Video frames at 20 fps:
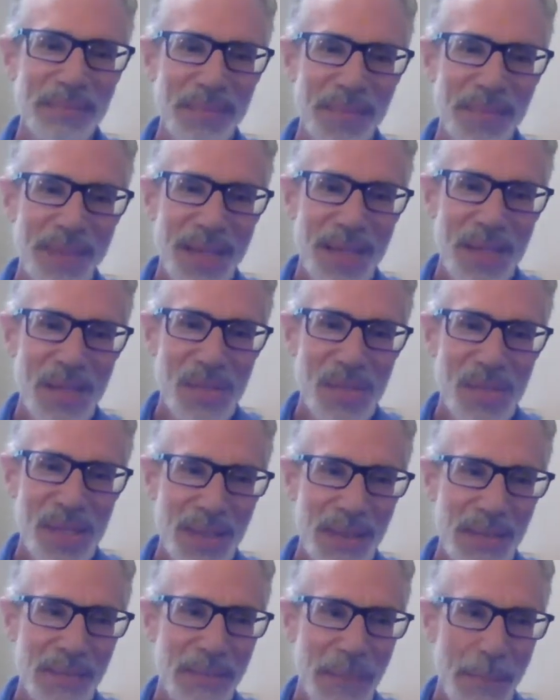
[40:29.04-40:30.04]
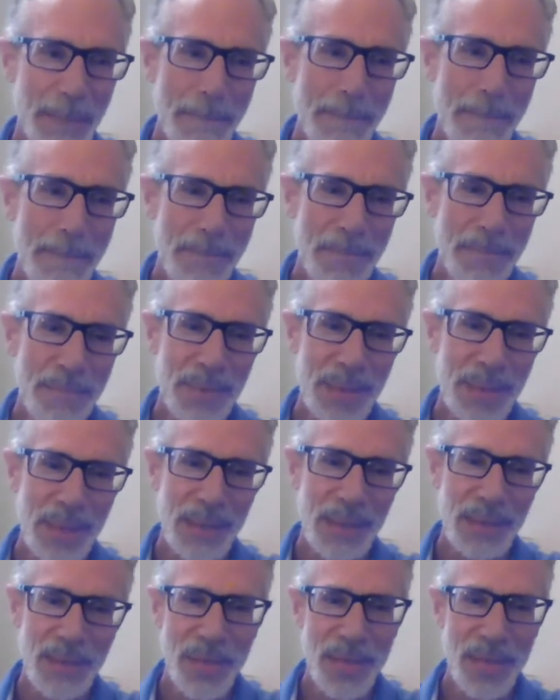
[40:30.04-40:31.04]
he's
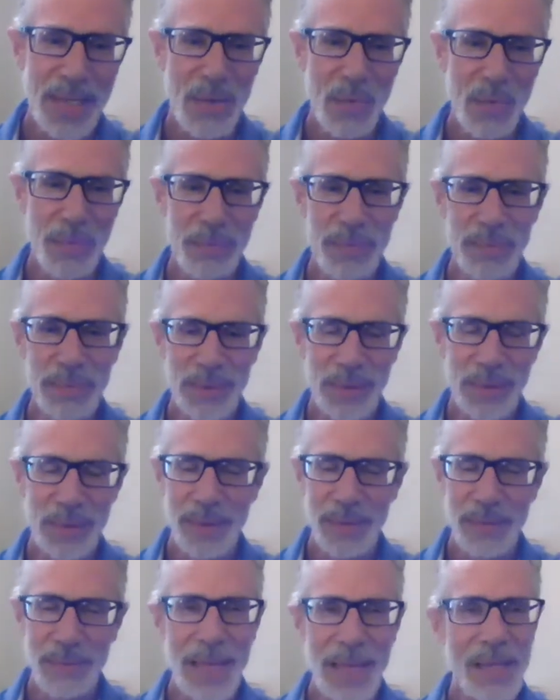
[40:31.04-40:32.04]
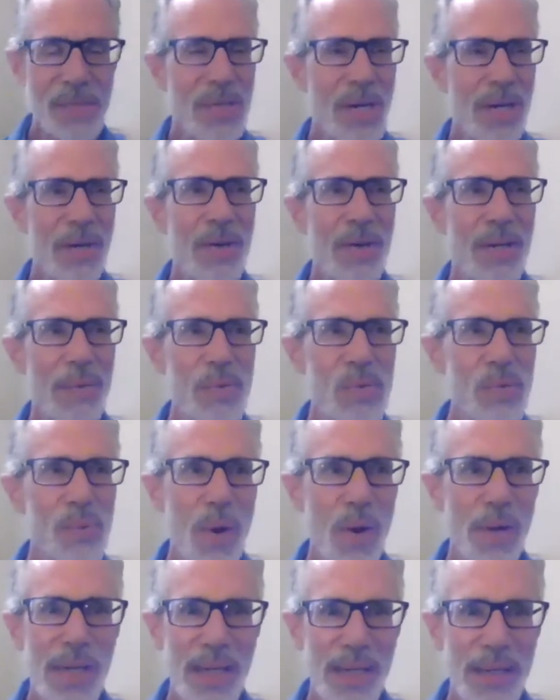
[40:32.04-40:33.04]
I think last I heard, he was
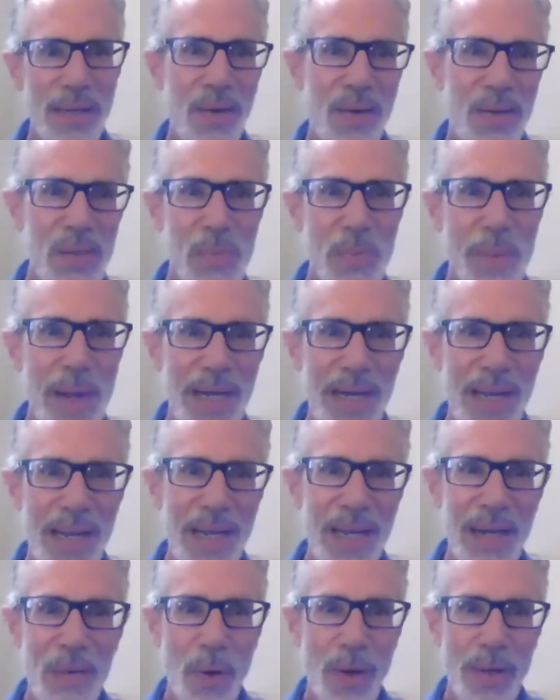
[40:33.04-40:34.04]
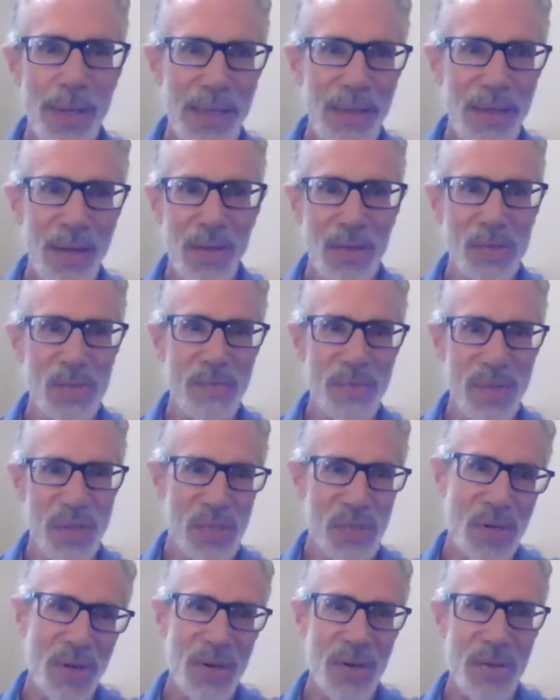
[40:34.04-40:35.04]
walking dogs by day, walking dogs of the
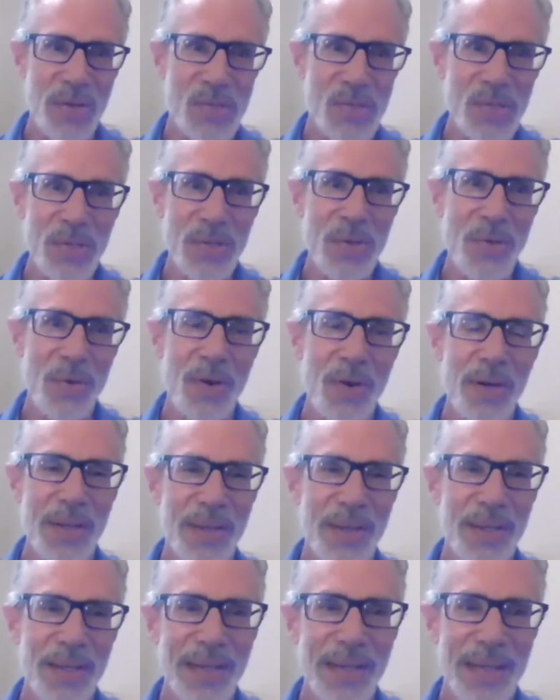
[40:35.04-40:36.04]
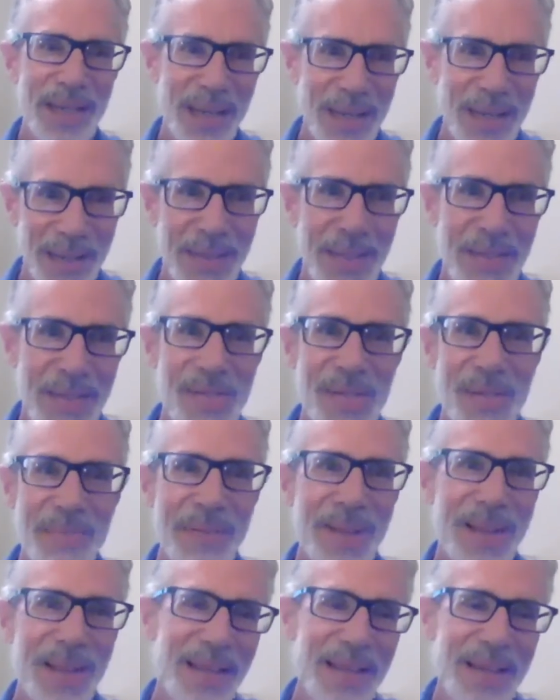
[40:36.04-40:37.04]
stars in New York, and then he gets to
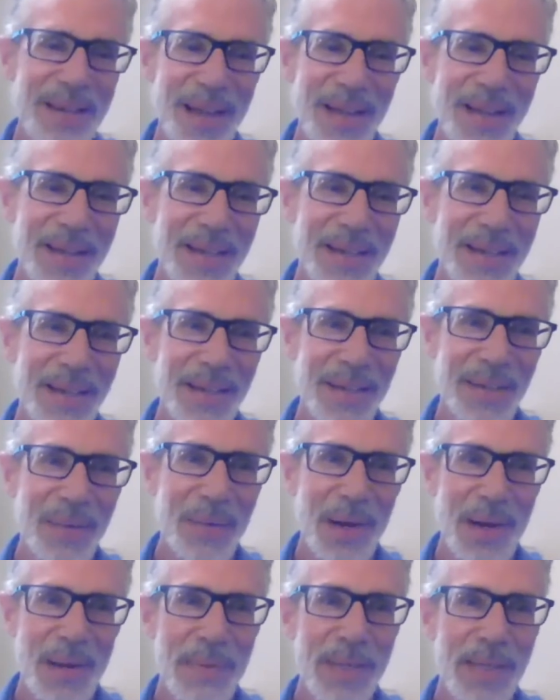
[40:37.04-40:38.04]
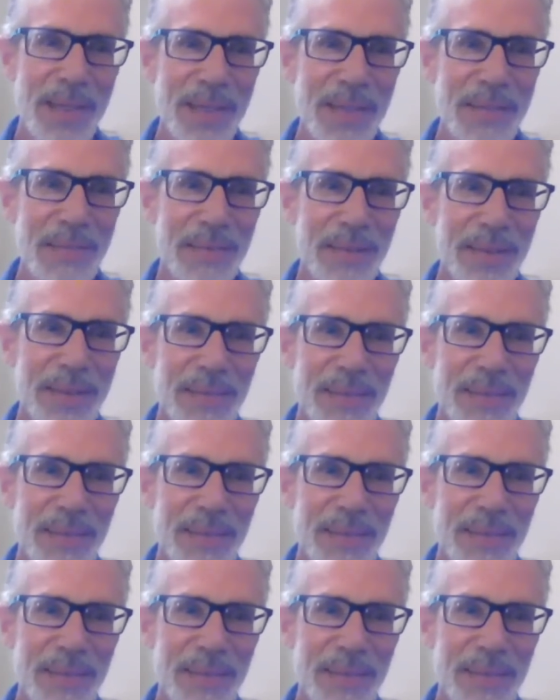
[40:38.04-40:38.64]
play at night quite a bit. And